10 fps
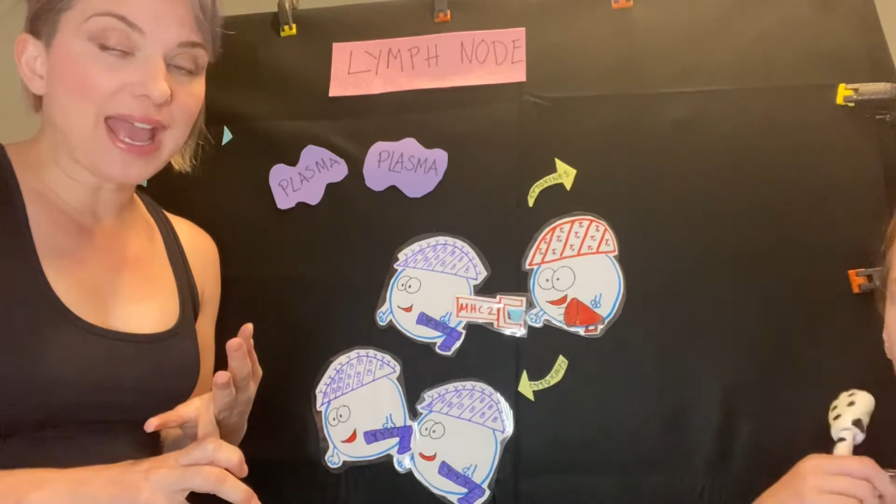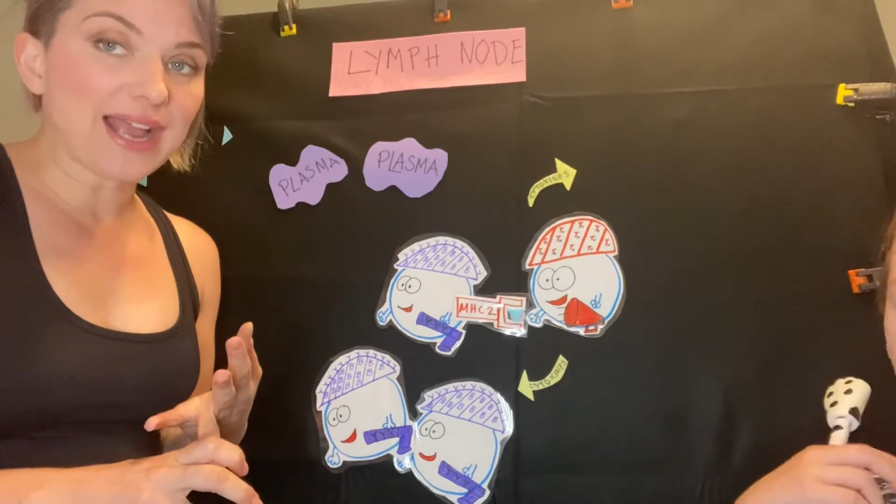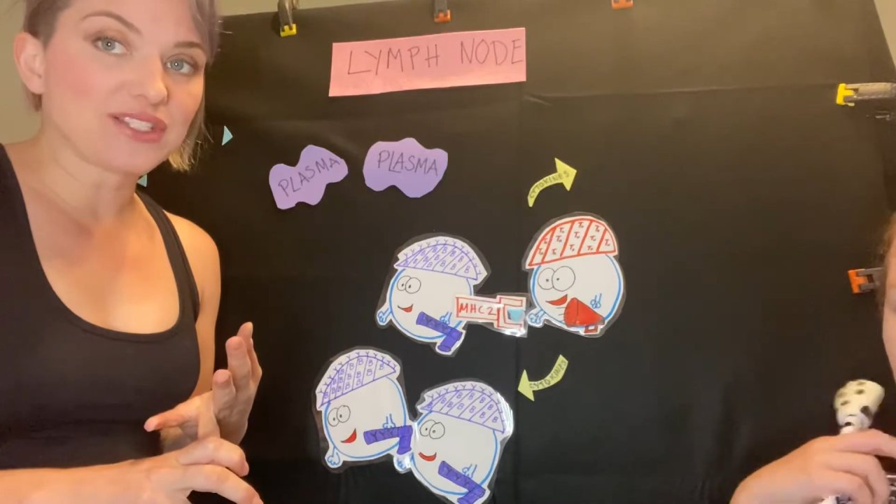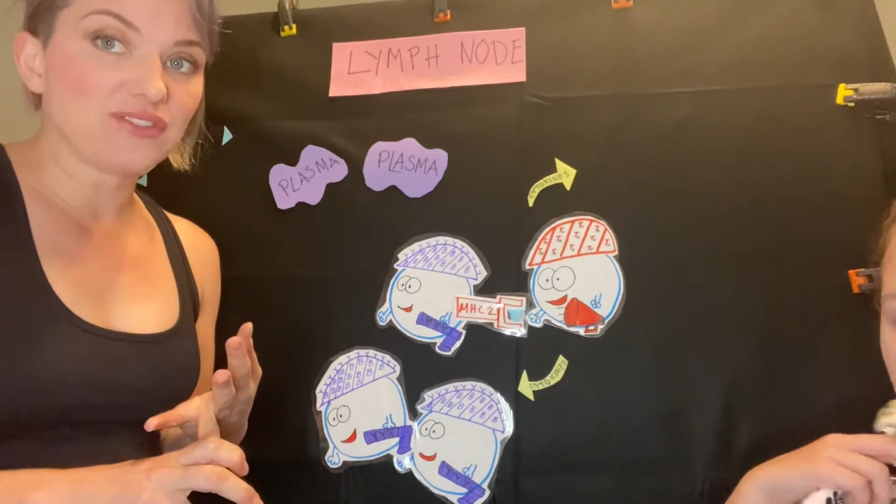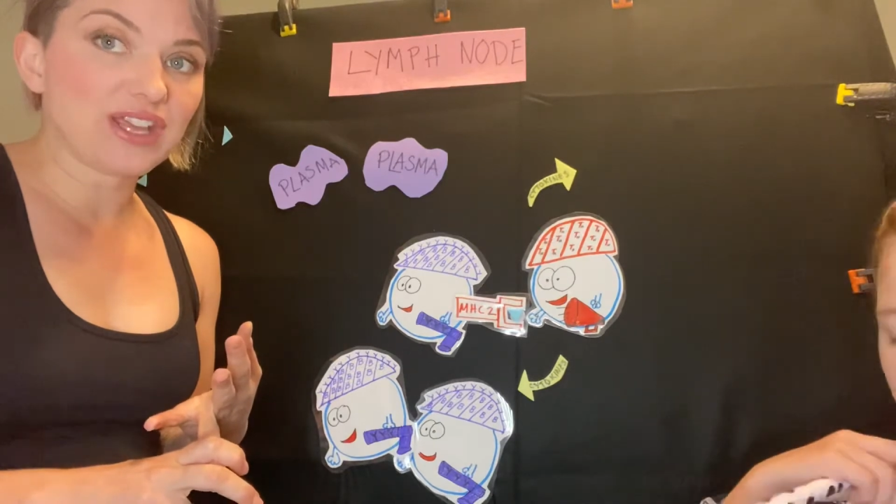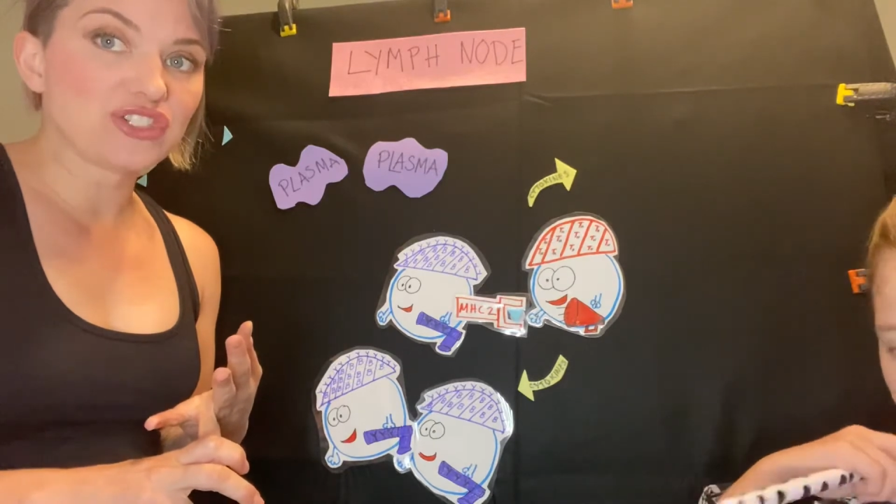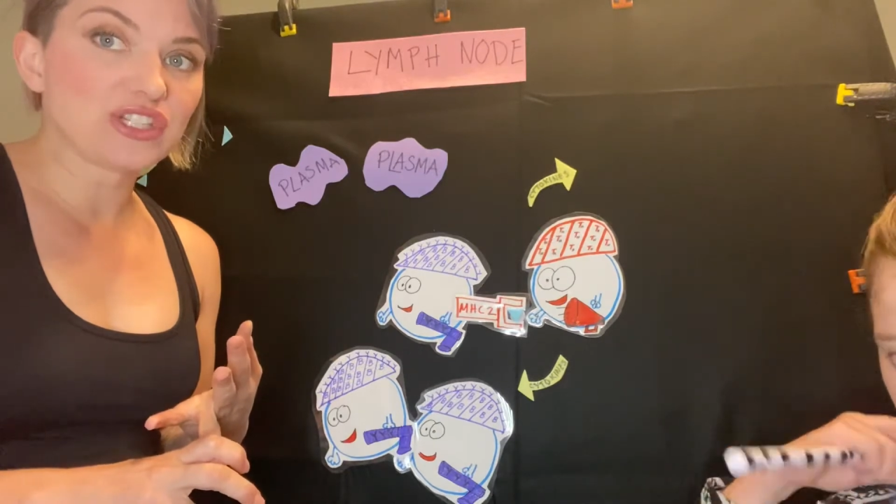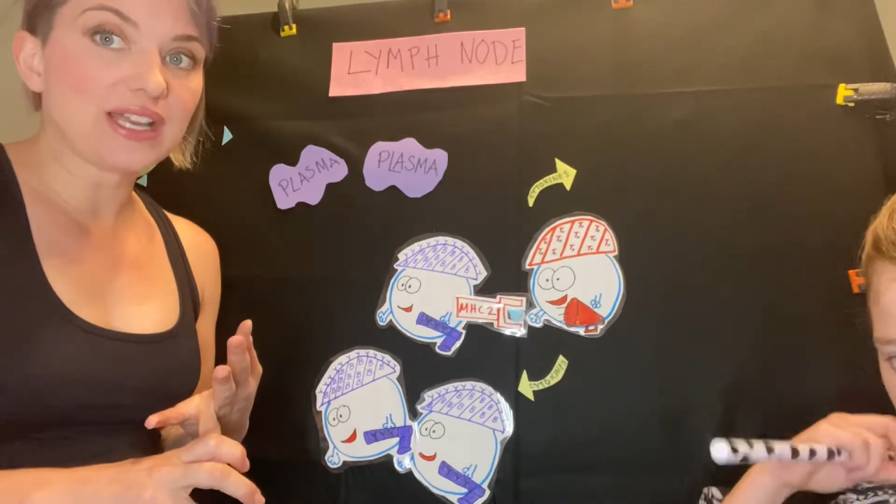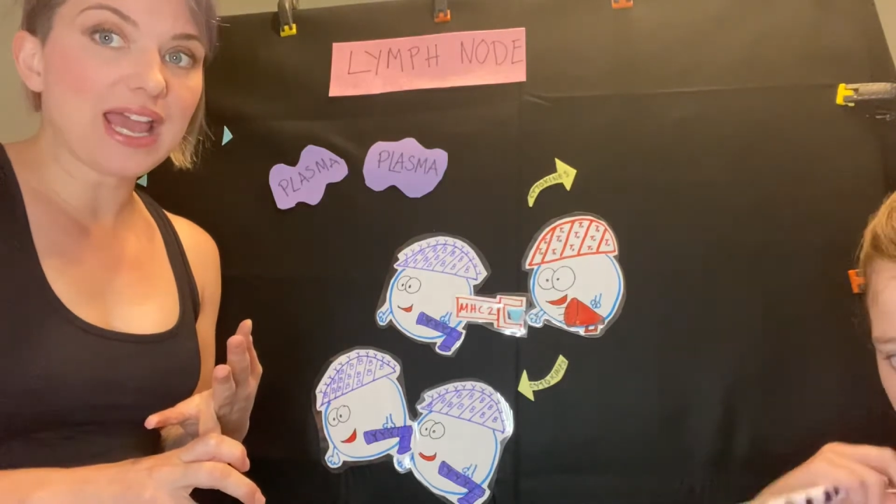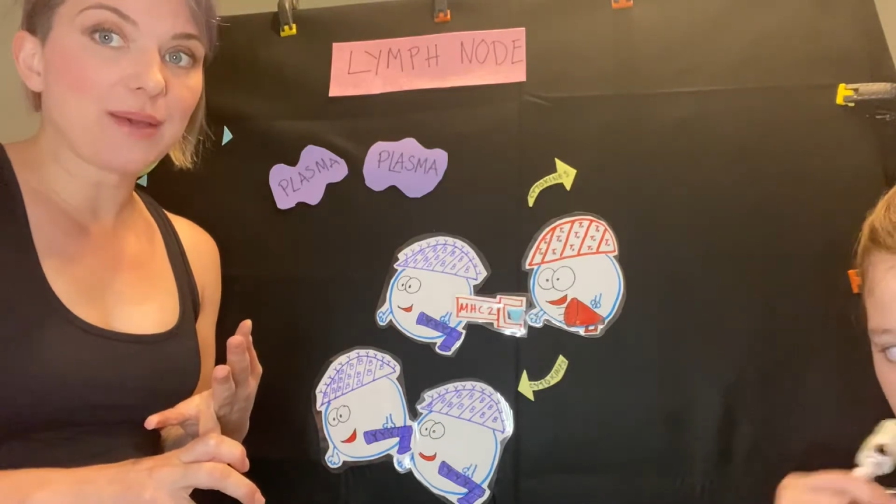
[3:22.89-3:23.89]

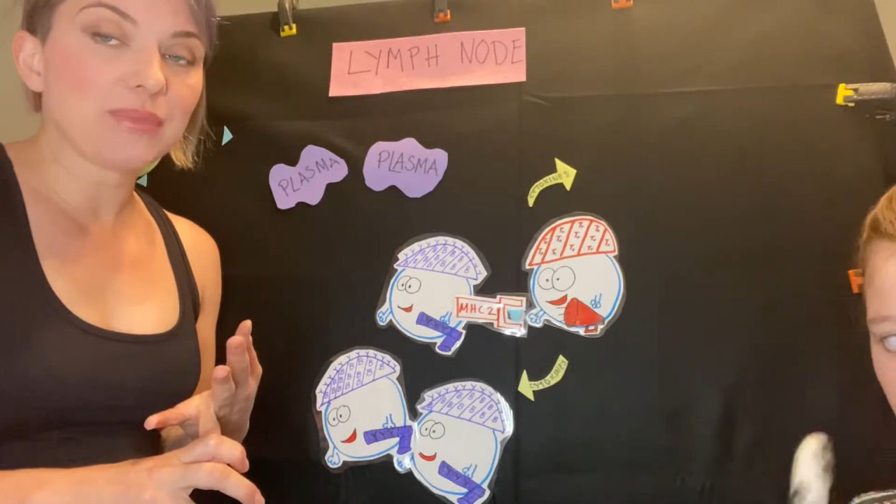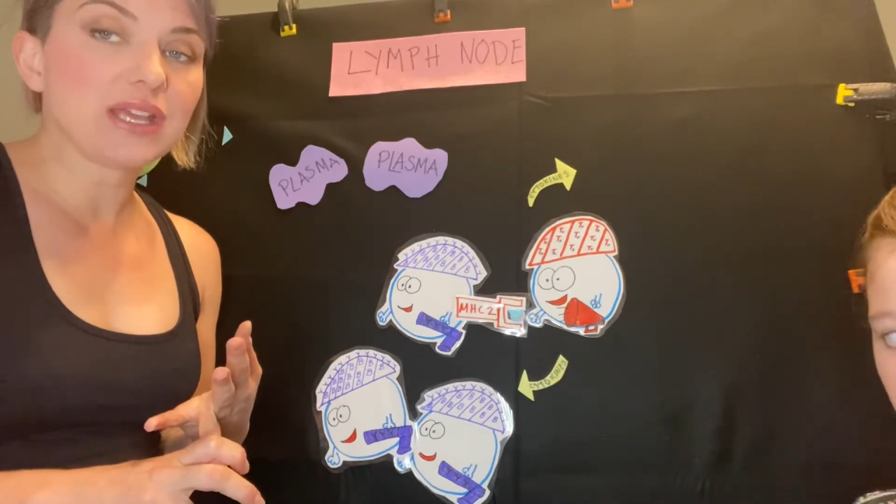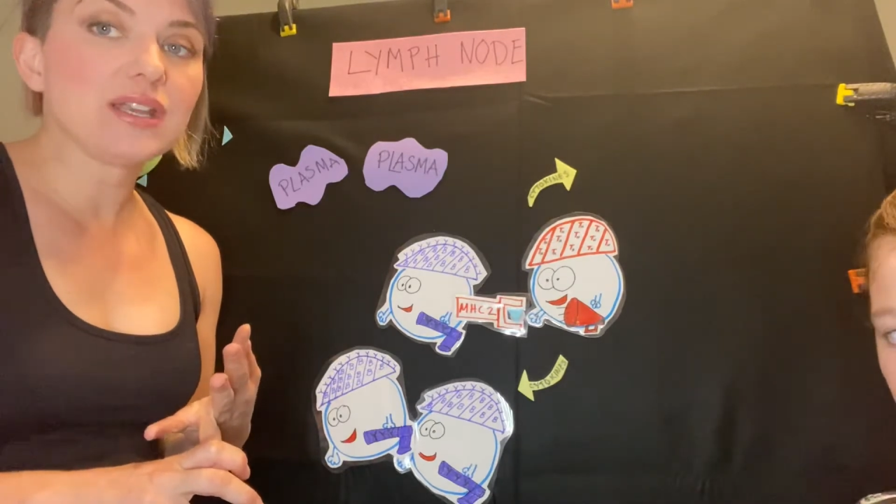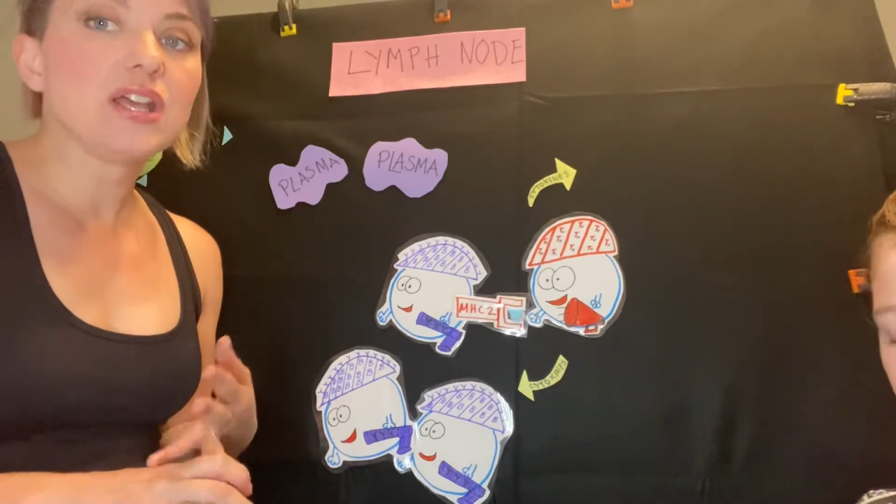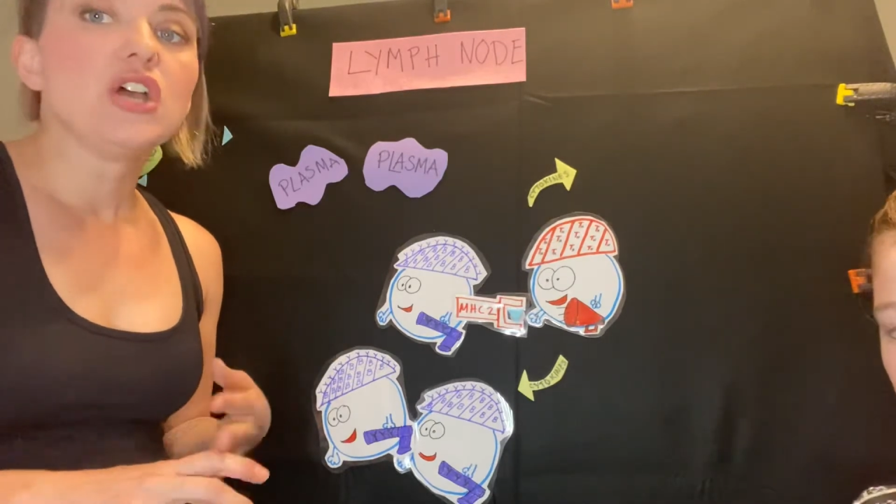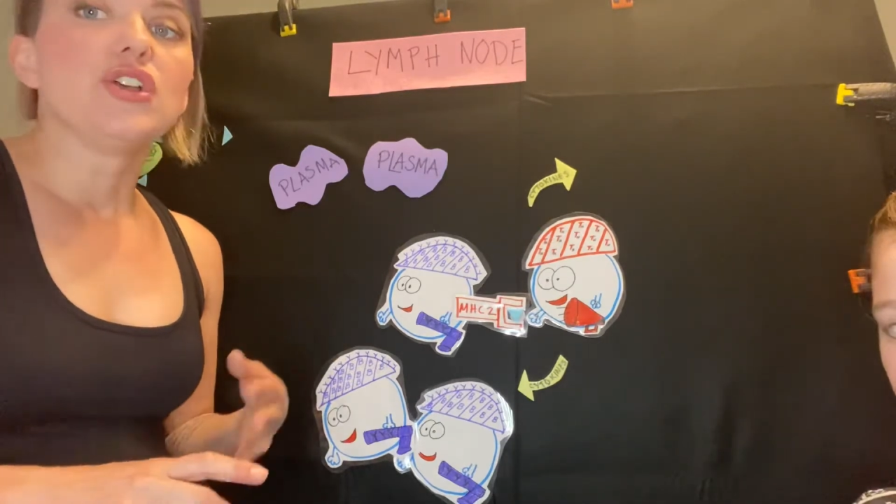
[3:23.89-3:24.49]
activation happen.